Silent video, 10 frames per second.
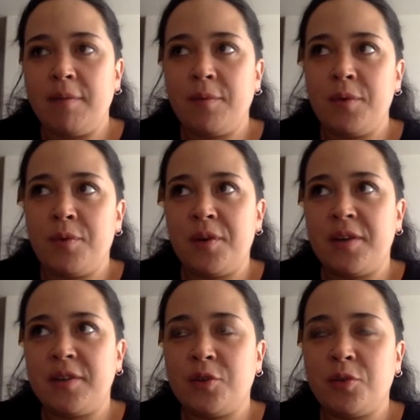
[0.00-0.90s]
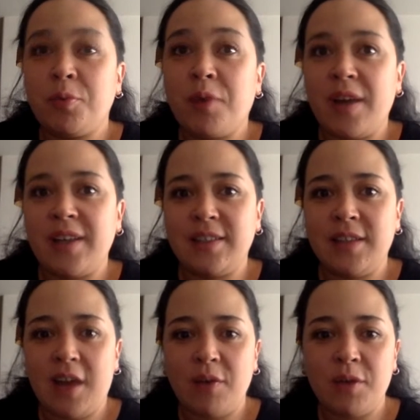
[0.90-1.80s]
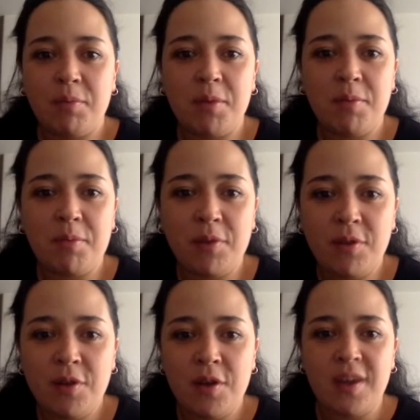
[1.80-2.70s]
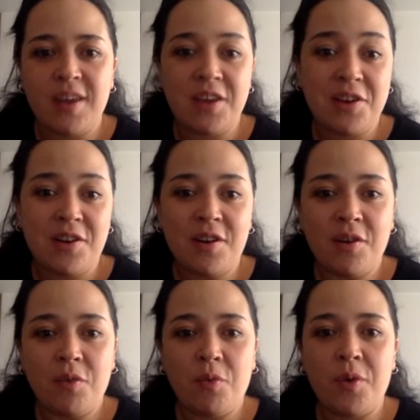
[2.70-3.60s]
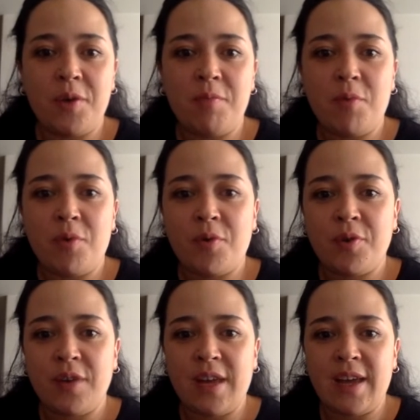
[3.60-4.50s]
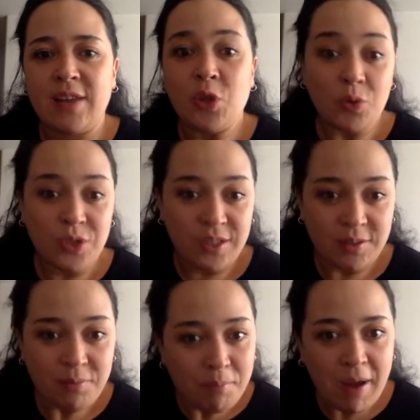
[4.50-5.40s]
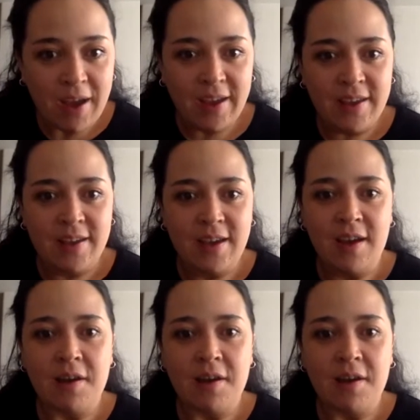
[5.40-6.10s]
we were surprised at how the people here were more touched by